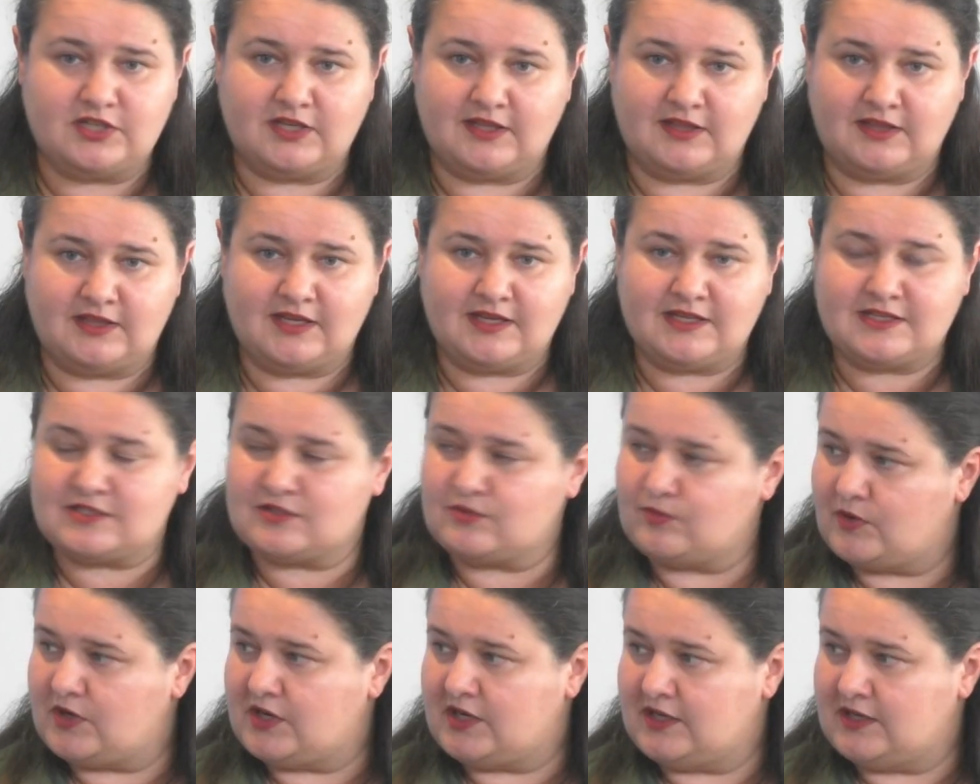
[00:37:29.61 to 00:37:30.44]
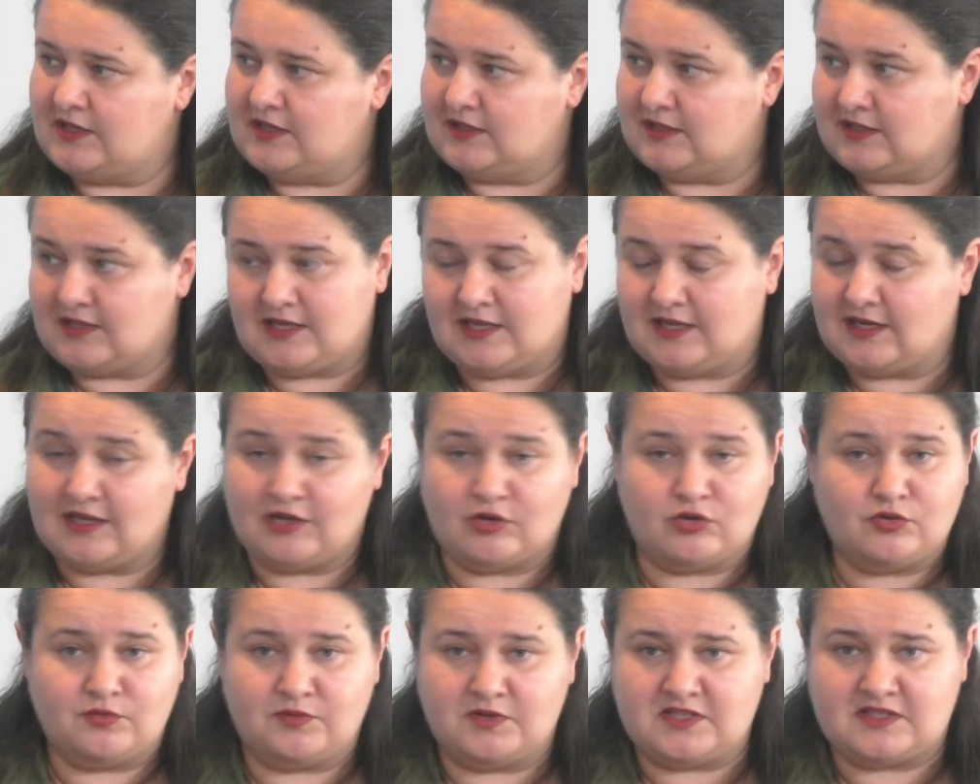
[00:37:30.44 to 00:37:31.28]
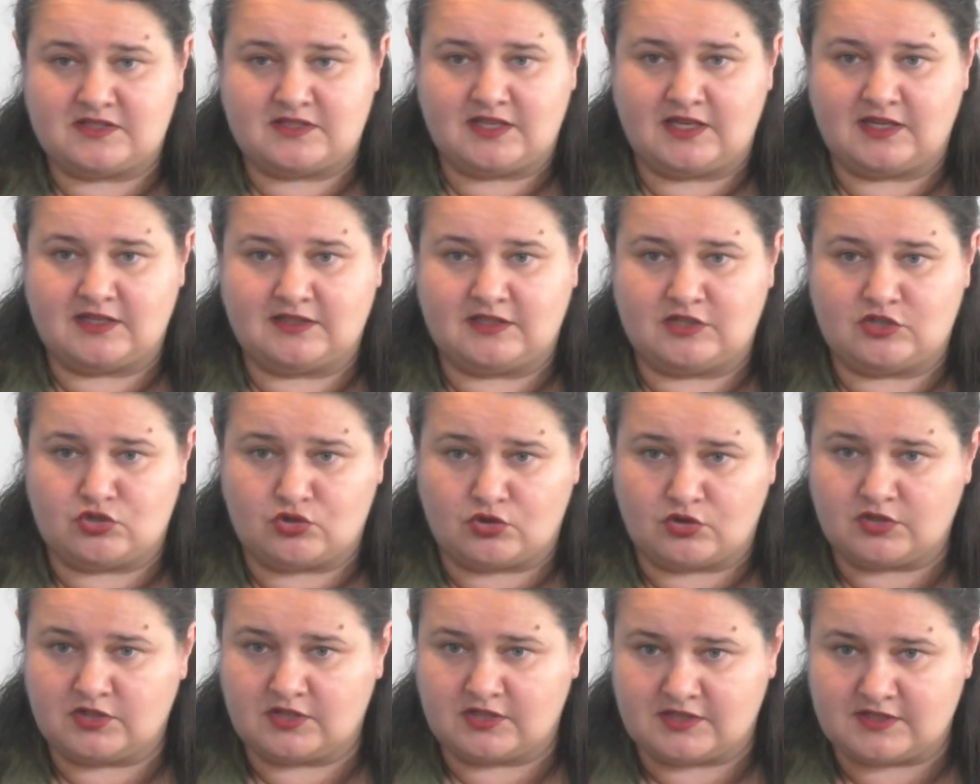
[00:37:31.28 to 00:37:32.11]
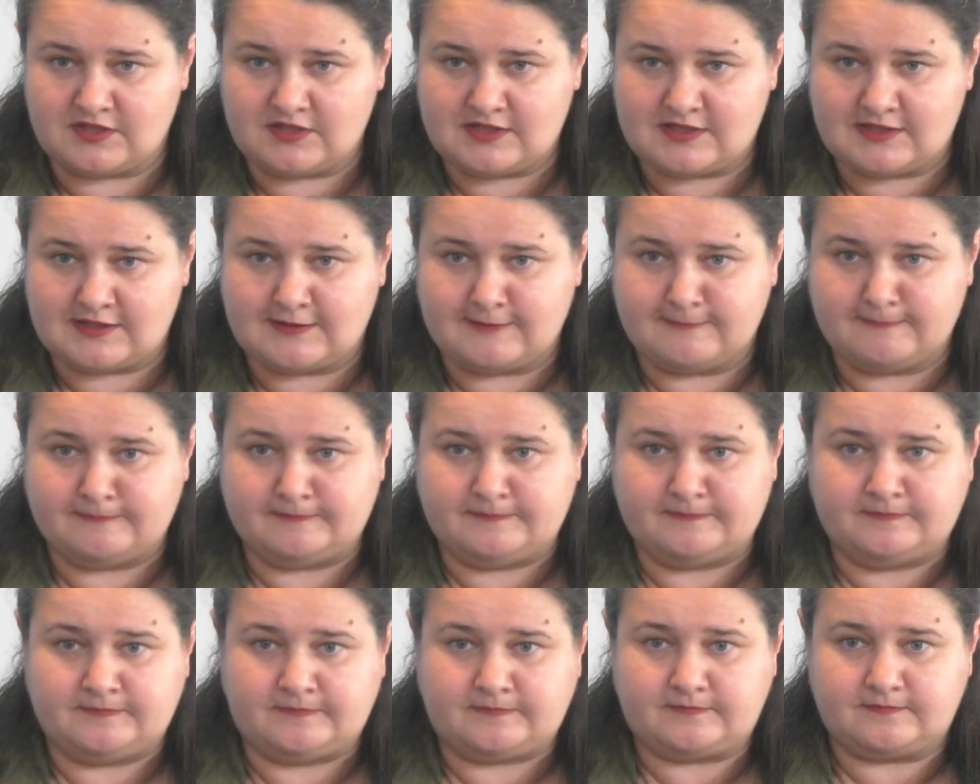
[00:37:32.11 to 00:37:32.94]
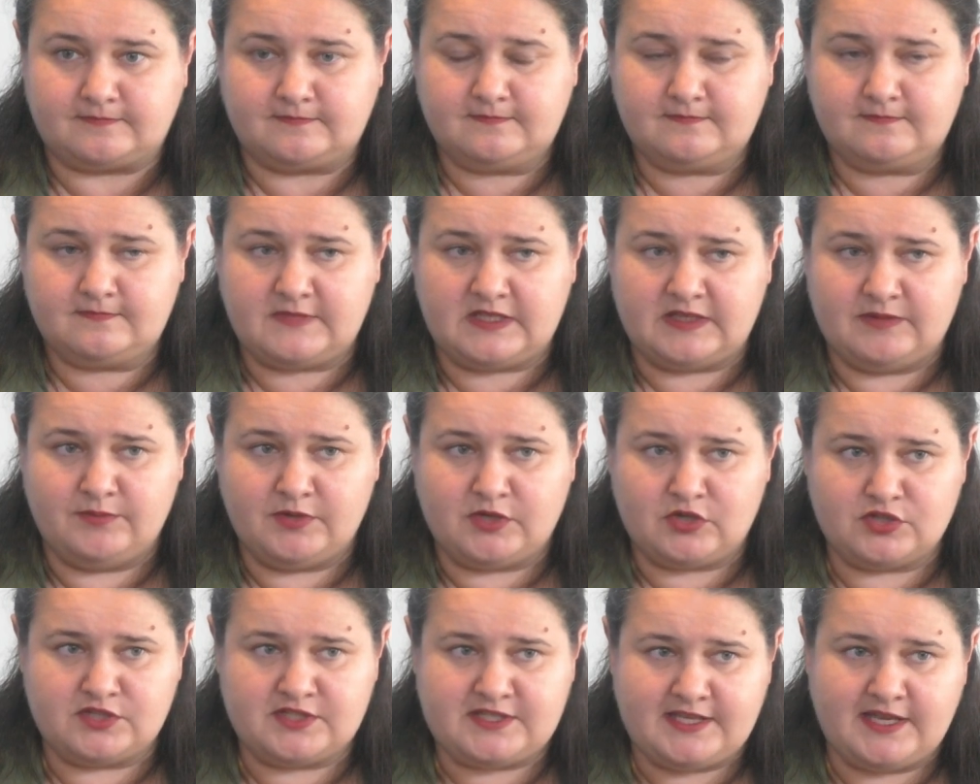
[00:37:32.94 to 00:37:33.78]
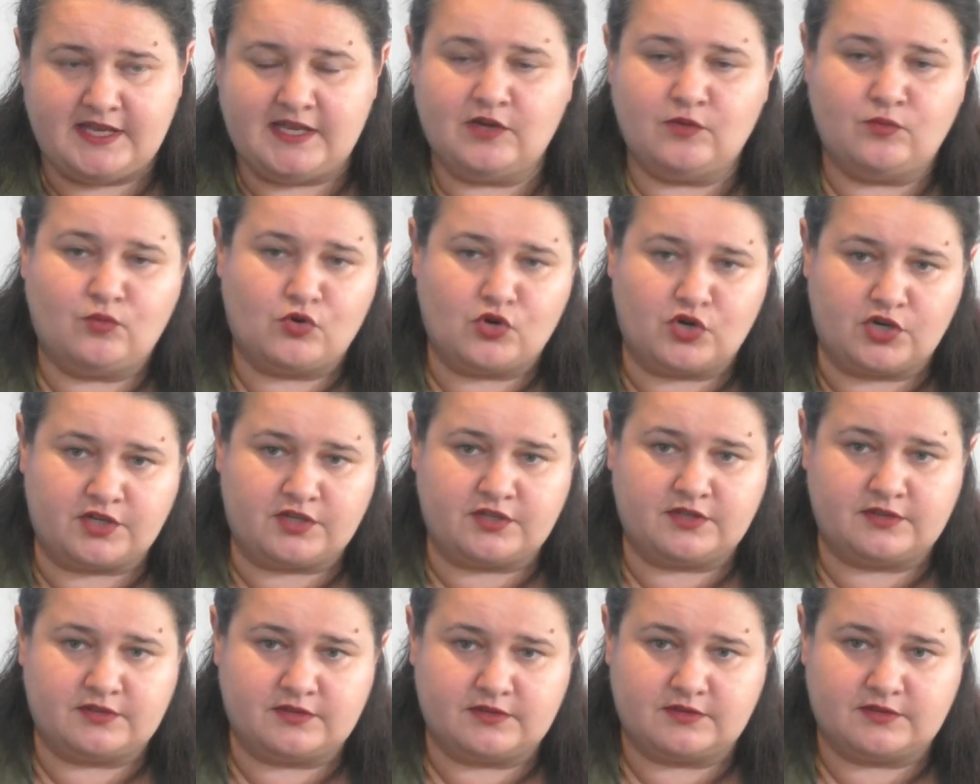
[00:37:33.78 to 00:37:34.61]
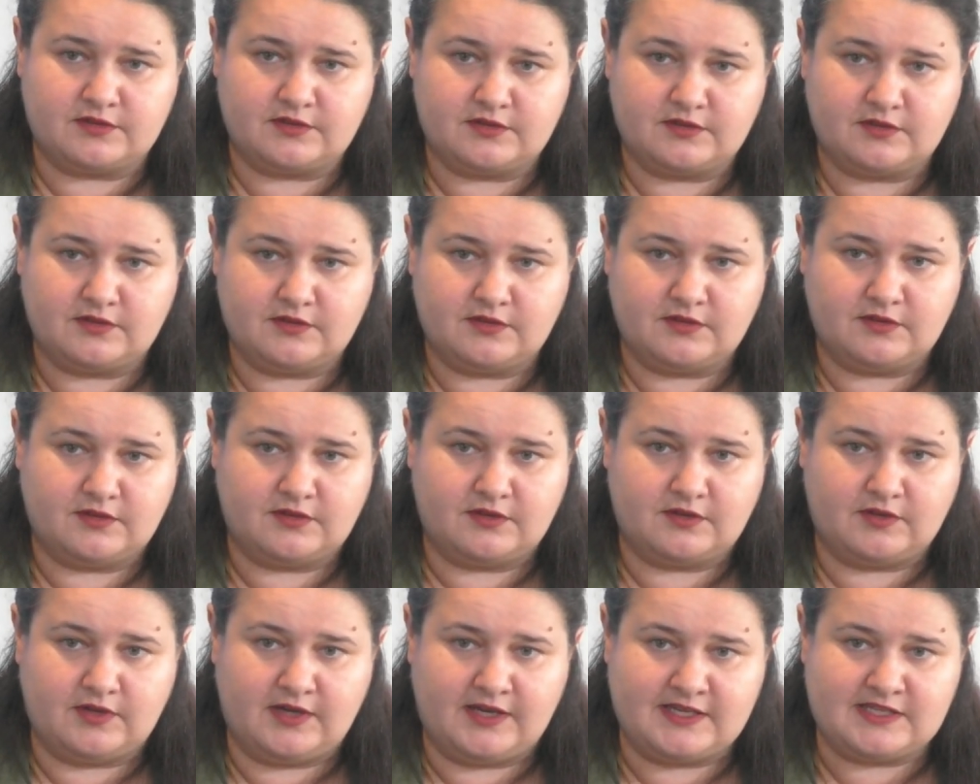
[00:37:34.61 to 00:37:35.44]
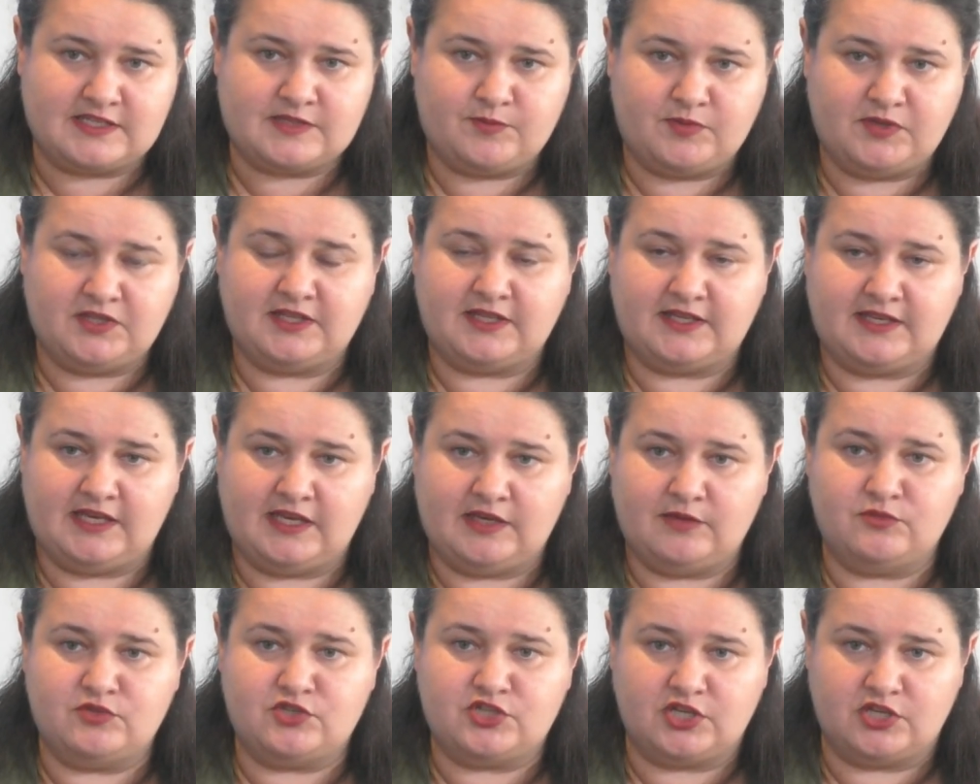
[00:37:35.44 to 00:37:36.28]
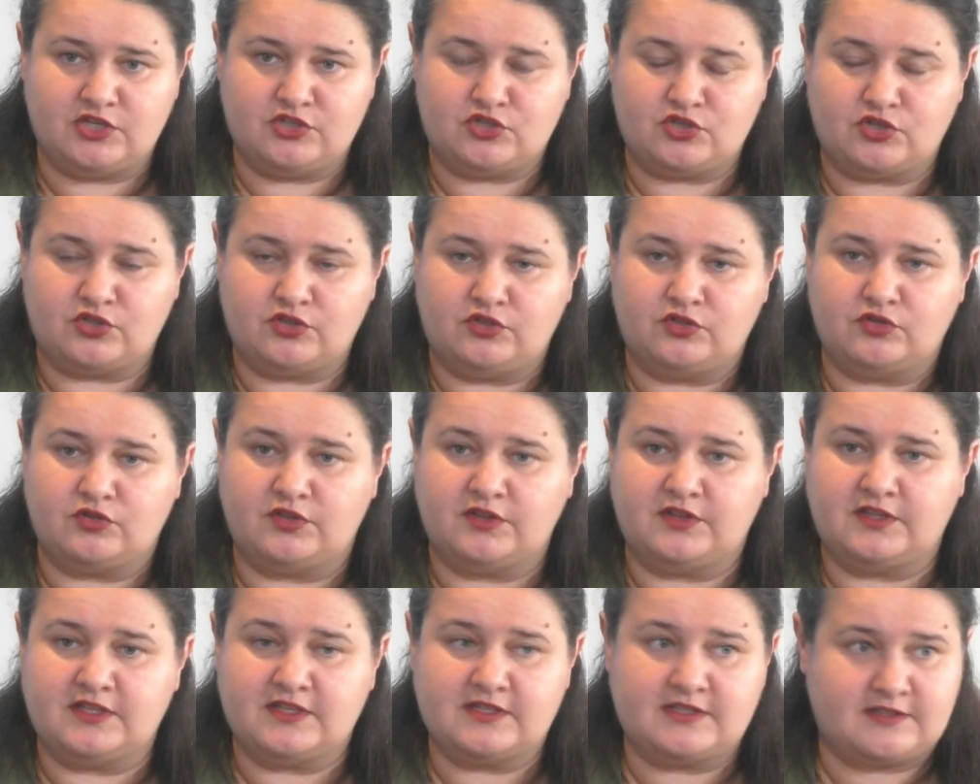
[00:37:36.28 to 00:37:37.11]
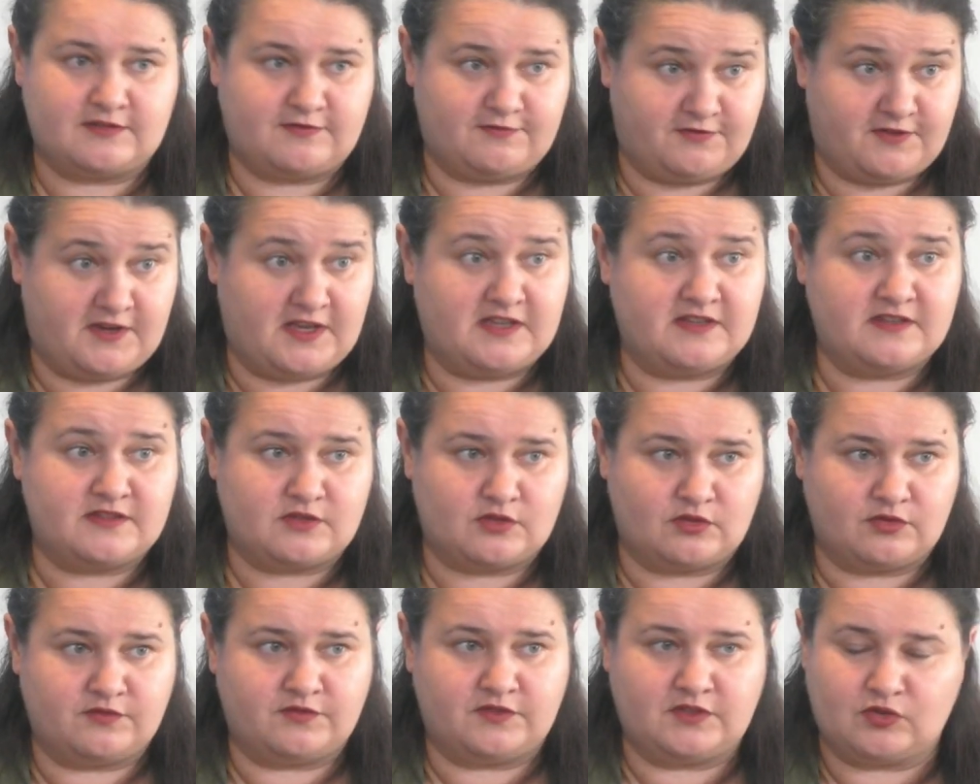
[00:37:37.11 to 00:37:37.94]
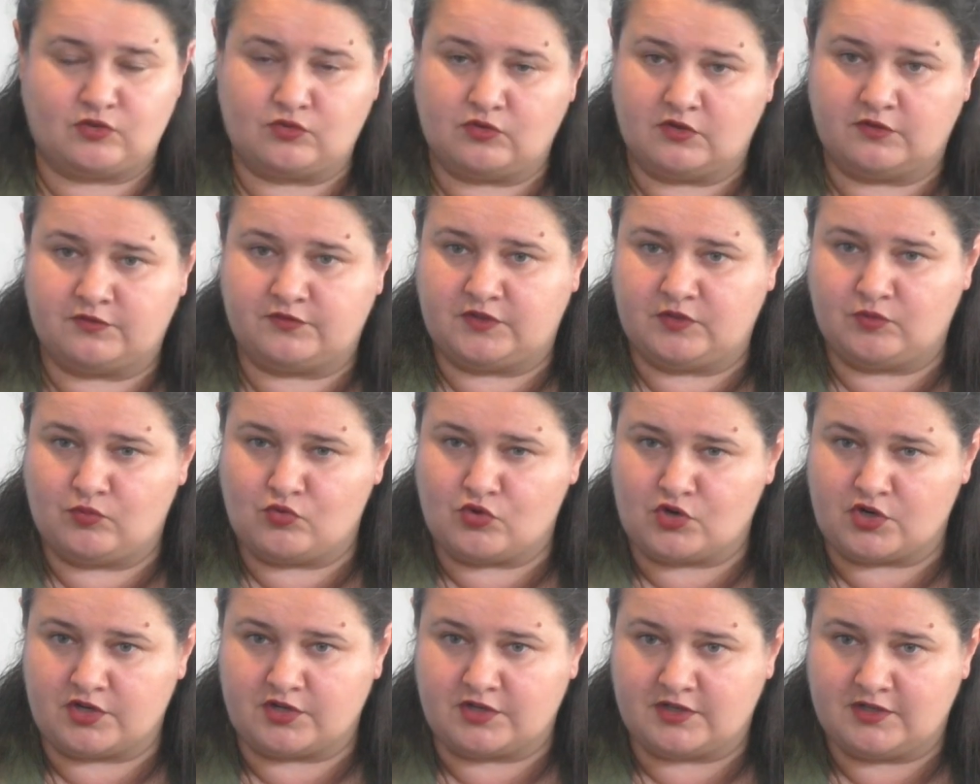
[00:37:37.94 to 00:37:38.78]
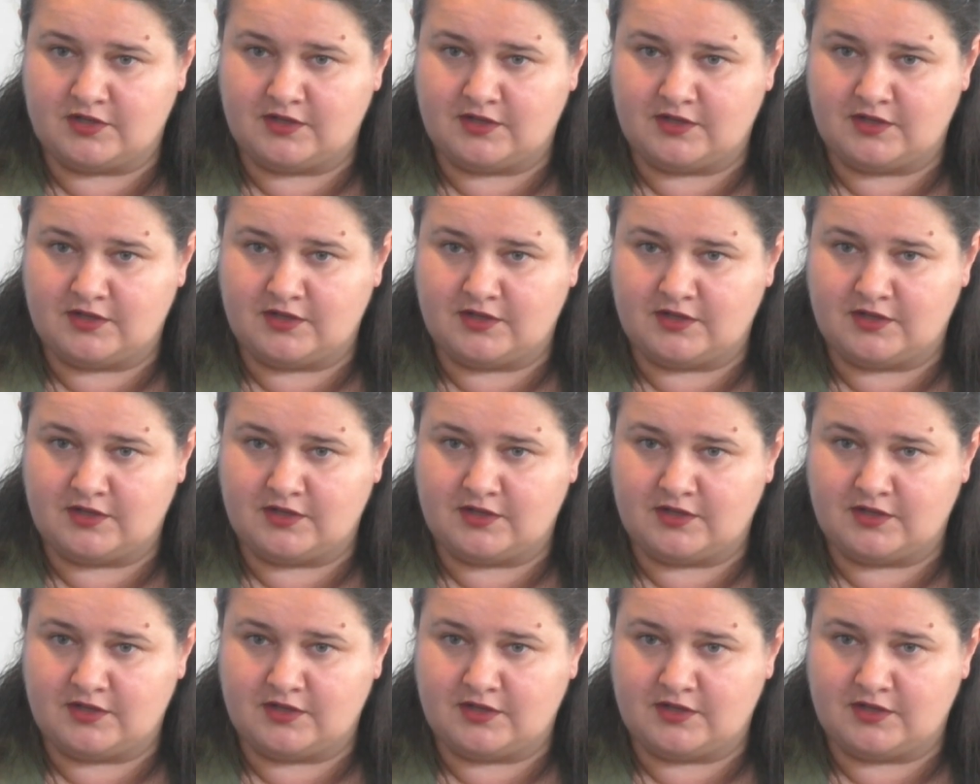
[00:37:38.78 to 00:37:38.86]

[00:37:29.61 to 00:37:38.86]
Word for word: And that's why, and again, I always thank the journalists because their work has been a game changer during this phase of the, of the war.